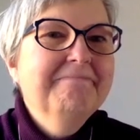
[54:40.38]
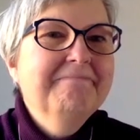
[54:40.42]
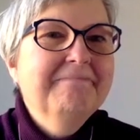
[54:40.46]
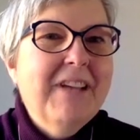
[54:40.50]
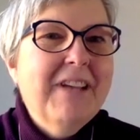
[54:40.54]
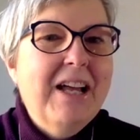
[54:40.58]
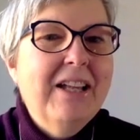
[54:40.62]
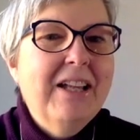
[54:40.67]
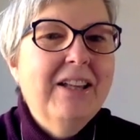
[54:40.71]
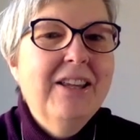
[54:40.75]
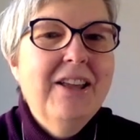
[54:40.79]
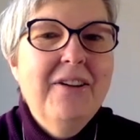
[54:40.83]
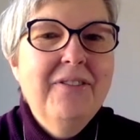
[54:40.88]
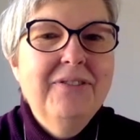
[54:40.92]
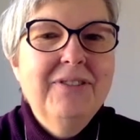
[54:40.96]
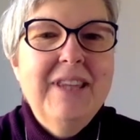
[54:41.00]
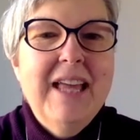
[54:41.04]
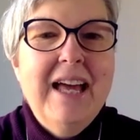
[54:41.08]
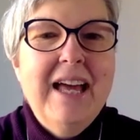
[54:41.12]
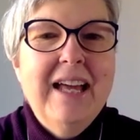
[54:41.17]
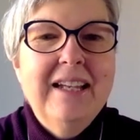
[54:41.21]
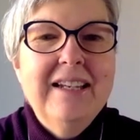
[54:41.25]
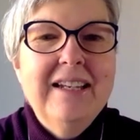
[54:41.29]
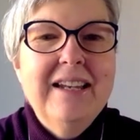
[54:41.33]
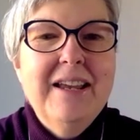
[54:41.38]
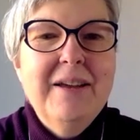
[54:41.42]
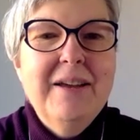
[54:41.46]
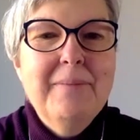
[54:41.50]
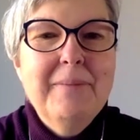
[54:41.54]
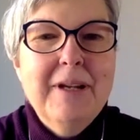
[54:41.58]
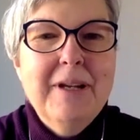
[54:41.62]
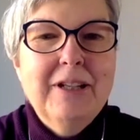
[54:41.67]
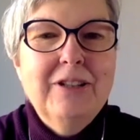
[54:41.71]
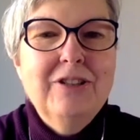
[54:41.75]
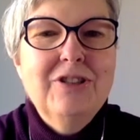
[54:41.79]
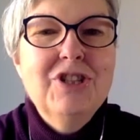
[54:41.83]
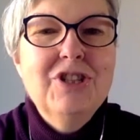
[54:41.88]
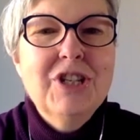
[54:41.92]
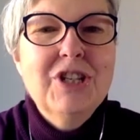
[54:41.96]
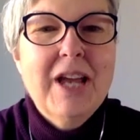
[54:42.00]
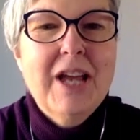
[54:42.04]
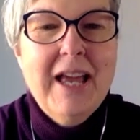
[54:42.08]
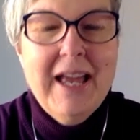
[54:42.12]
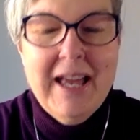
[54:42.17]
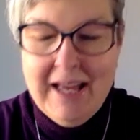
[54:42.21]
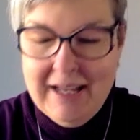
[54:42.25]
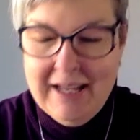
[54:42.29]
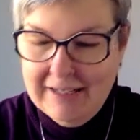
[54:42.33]
I love that image,
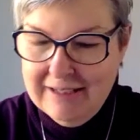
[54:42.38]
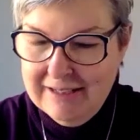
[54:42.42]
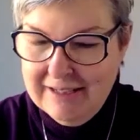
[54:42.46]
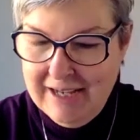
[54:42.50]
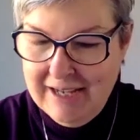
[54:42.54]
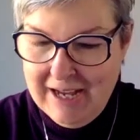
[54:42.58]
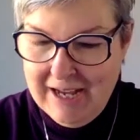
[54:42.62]
and